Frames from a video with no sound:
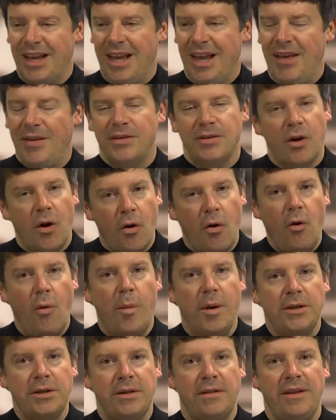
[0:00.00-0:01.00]
And there's a whole
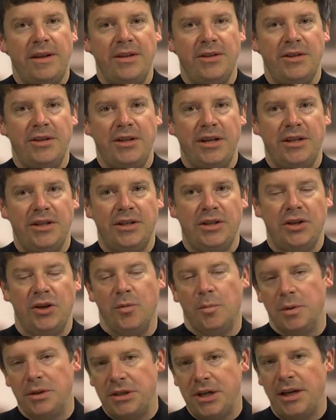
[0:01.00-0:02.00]
bunch of things you need to do,
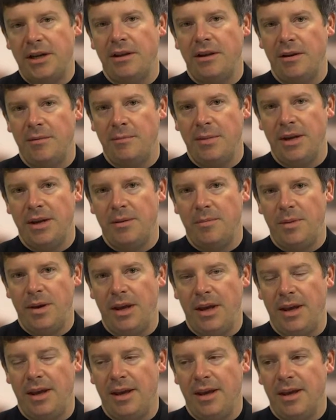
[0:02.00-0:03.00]
particularly in
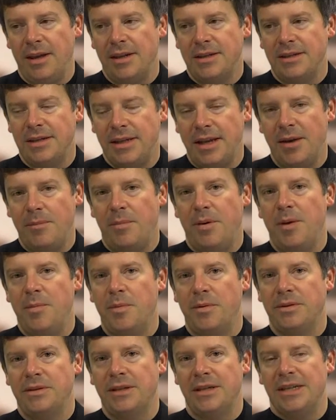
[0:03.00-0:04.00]
B2B, to get
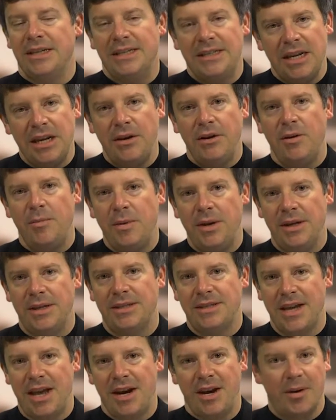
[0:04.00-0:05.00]
people to continue to be
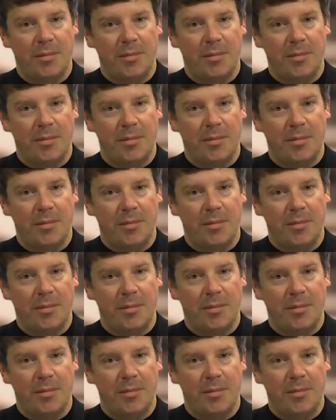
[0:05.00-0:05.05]
excited